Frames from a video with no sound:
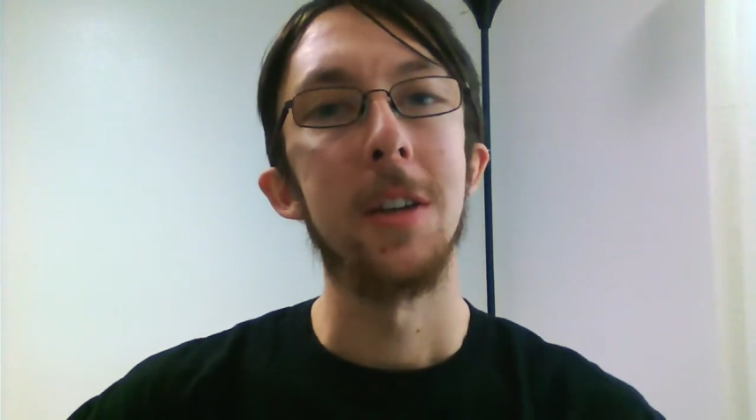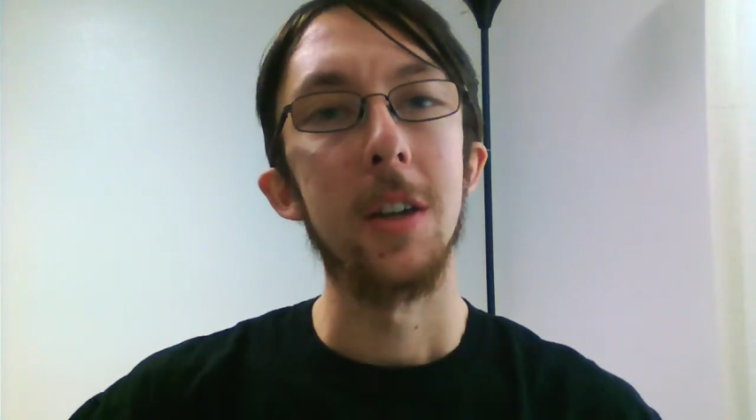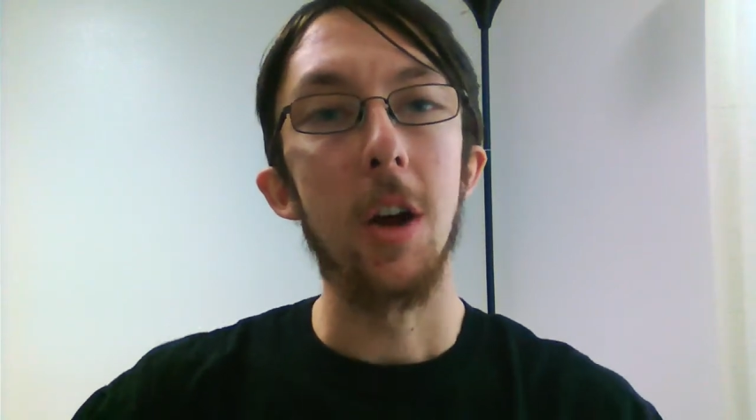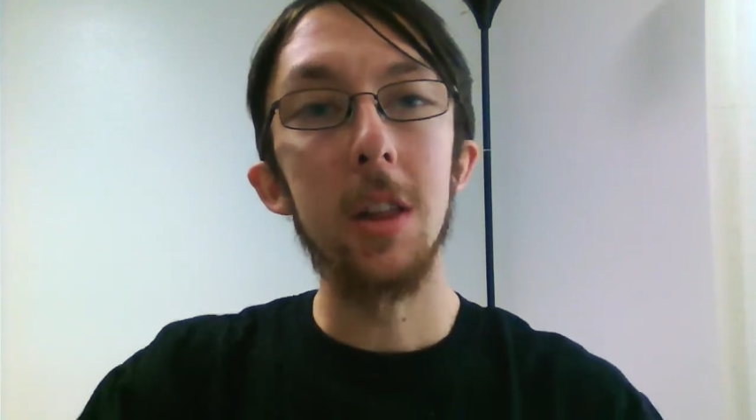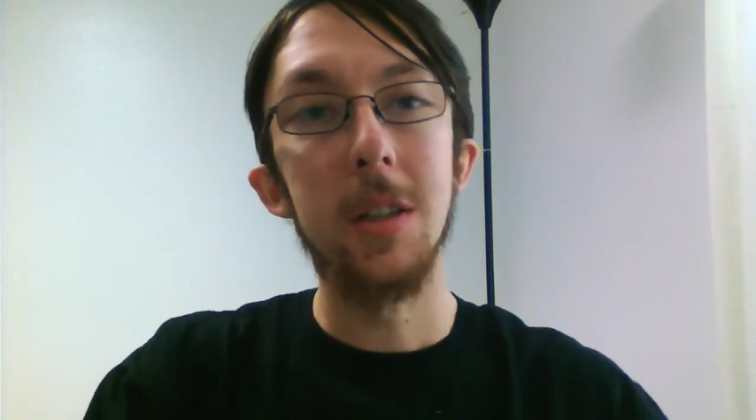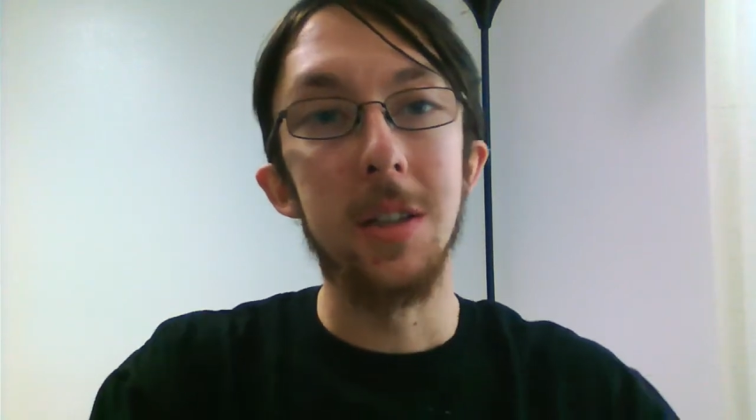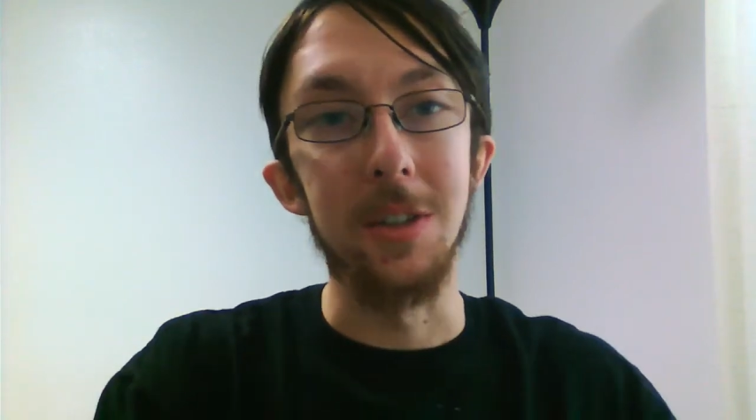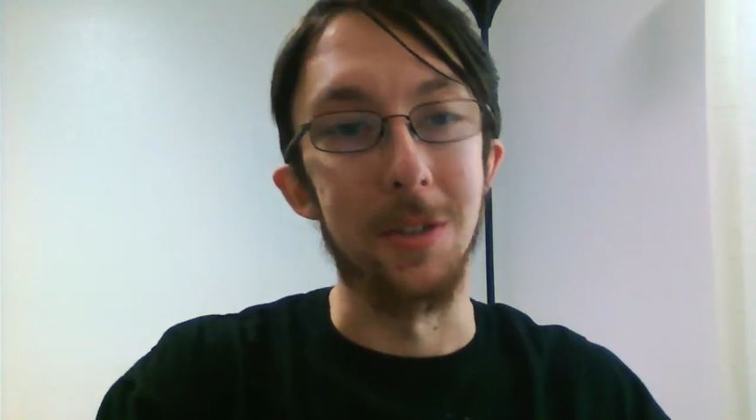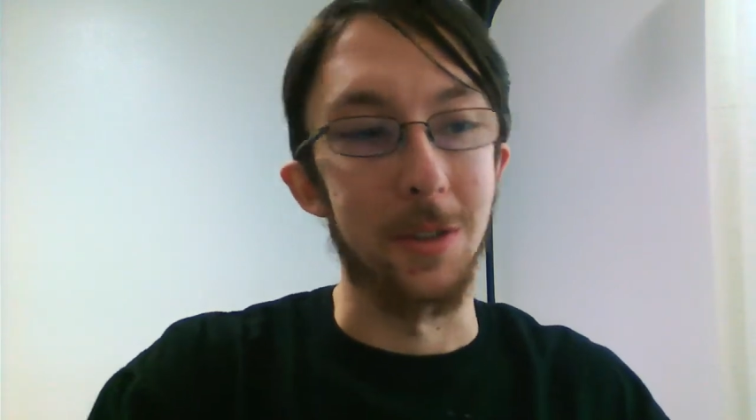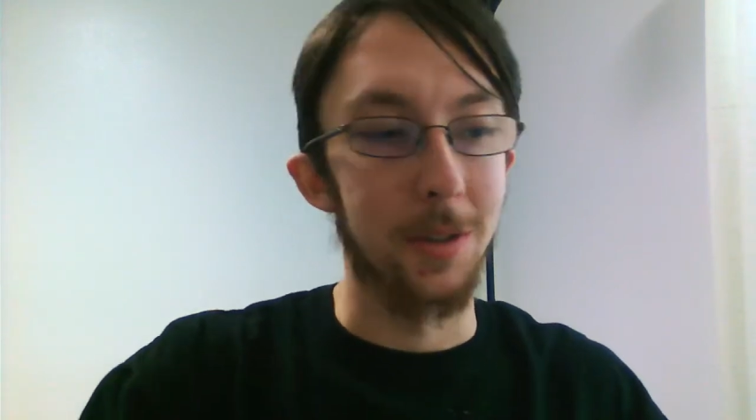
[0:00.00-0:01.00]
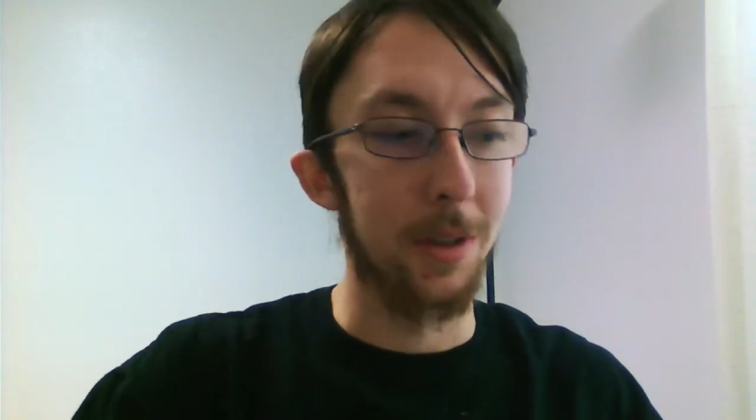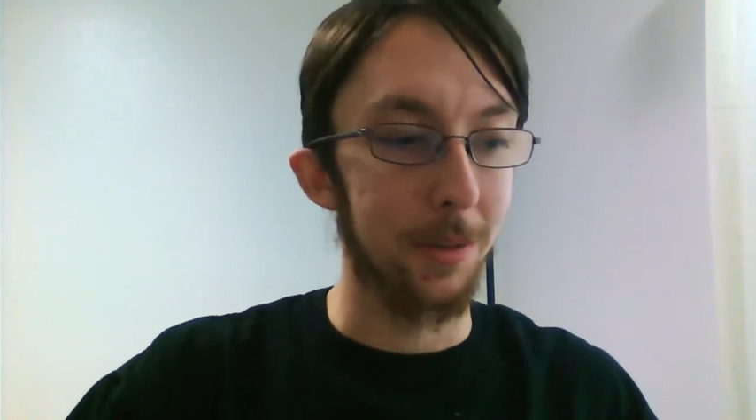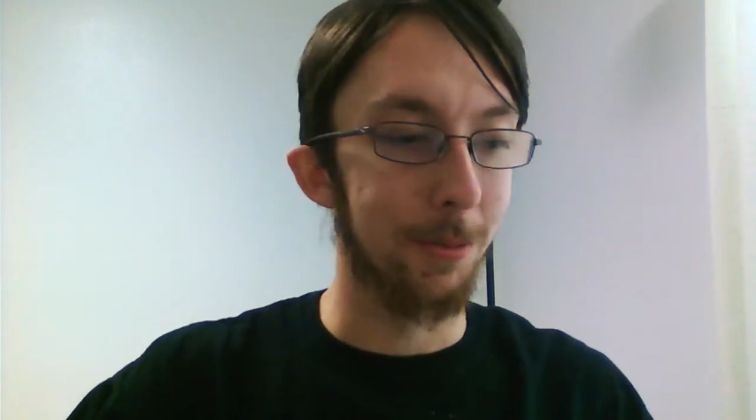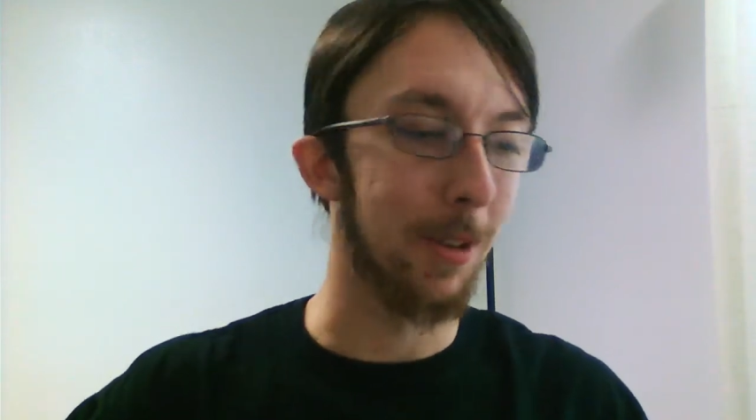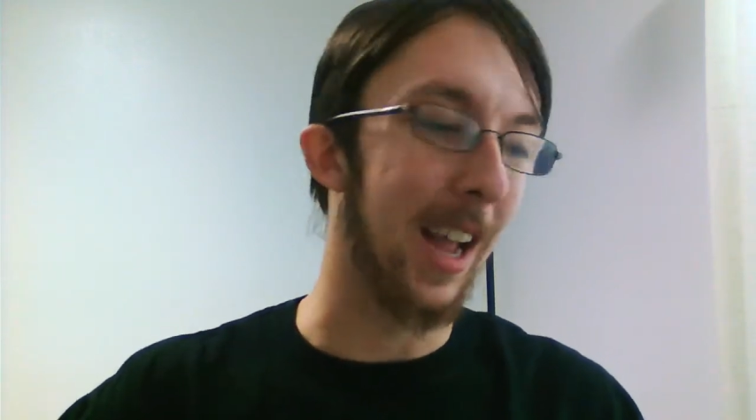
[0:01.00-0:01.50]
college student
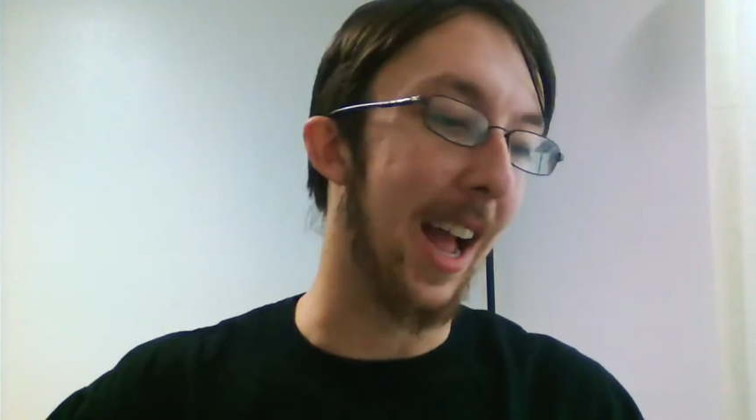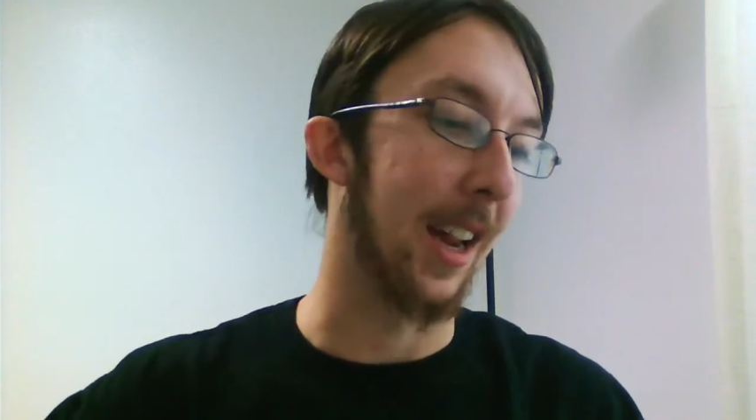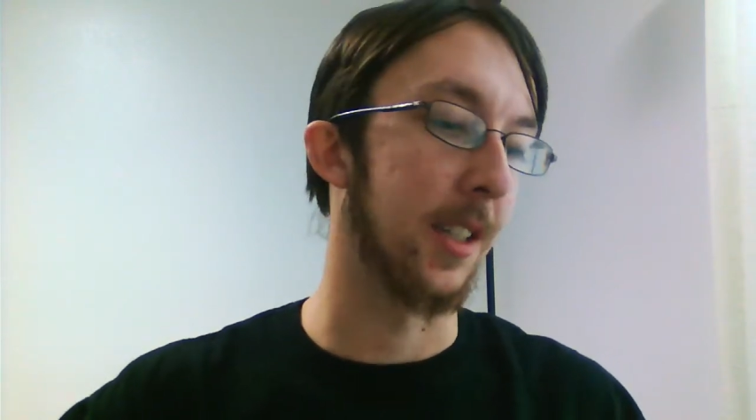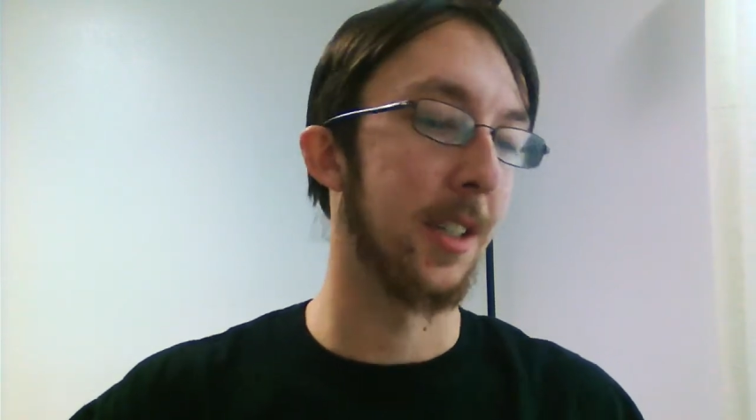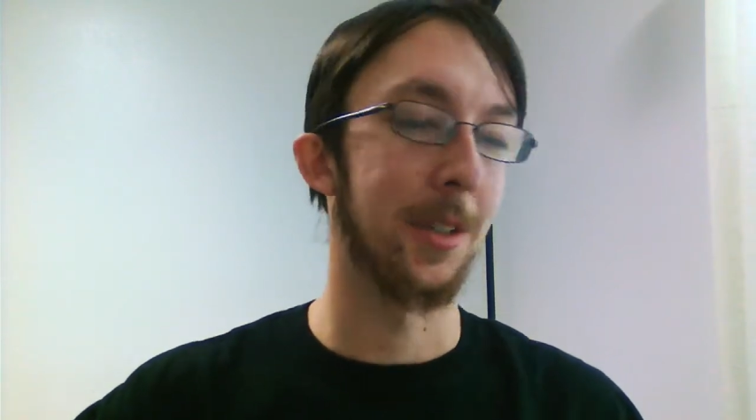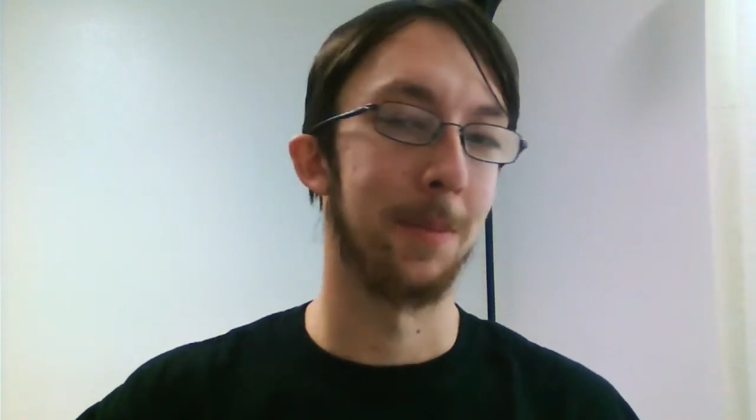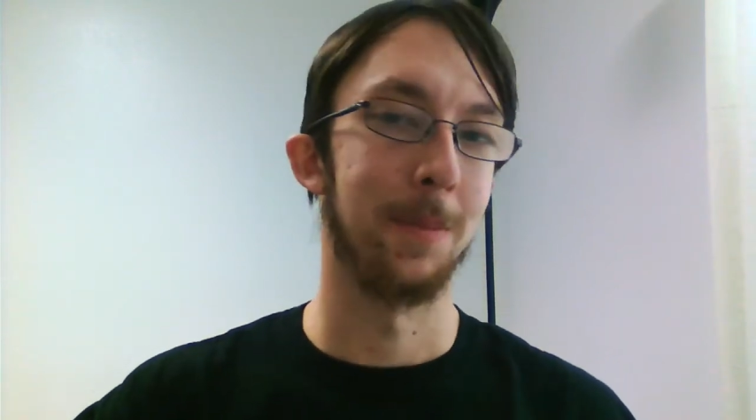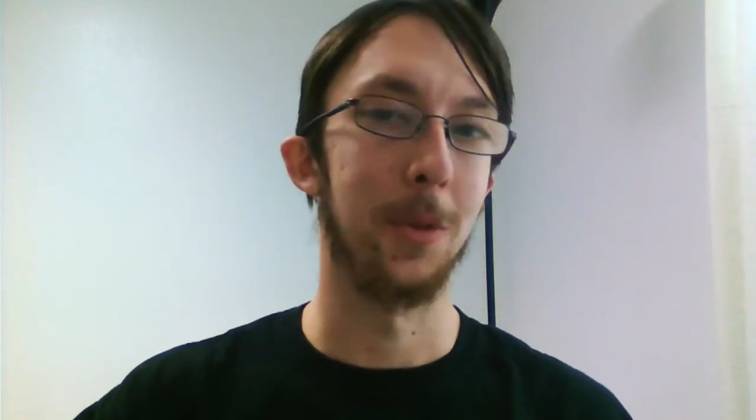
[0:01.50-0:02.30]
reacts,